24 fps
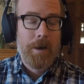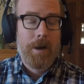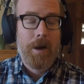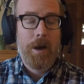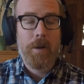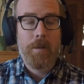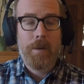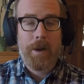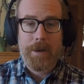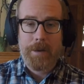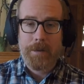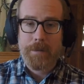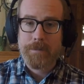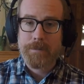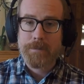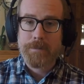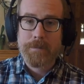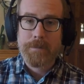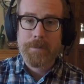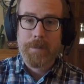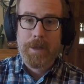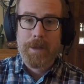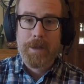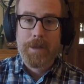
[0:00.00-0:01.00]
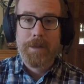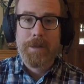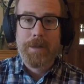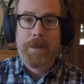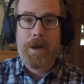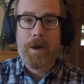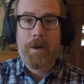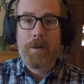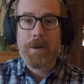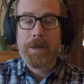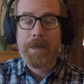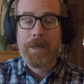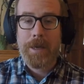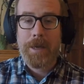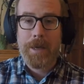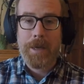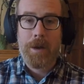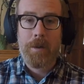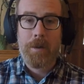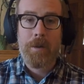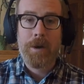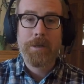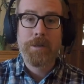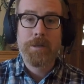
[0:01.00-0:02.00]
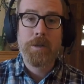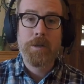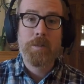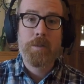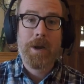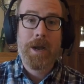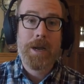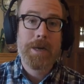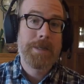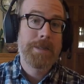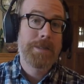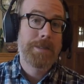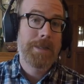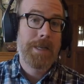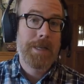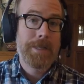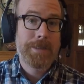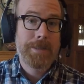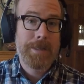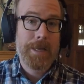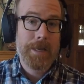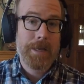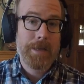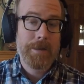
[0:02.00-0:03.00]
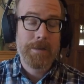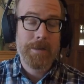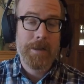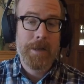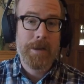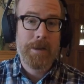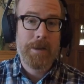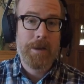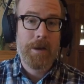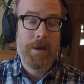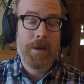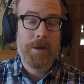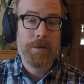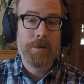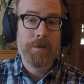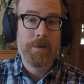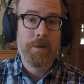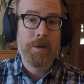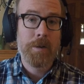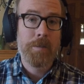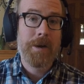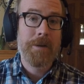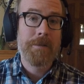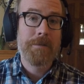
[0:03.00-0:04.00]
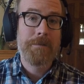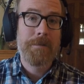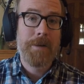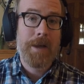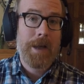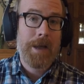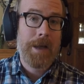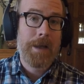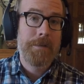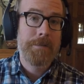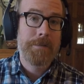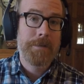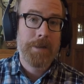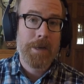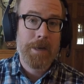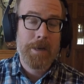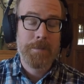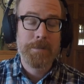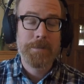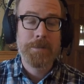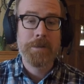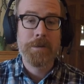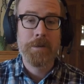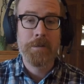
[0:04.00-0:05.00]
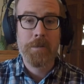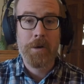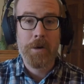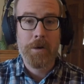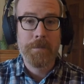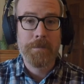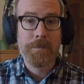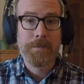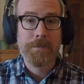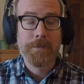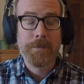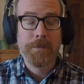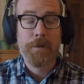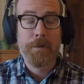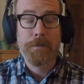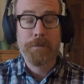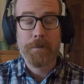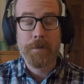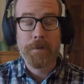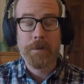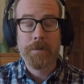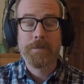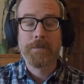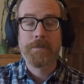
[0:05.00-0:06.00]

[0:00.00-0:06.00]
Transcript: All right. Now, again, I want you to practice that second line on your own about five times in a row. Go for it.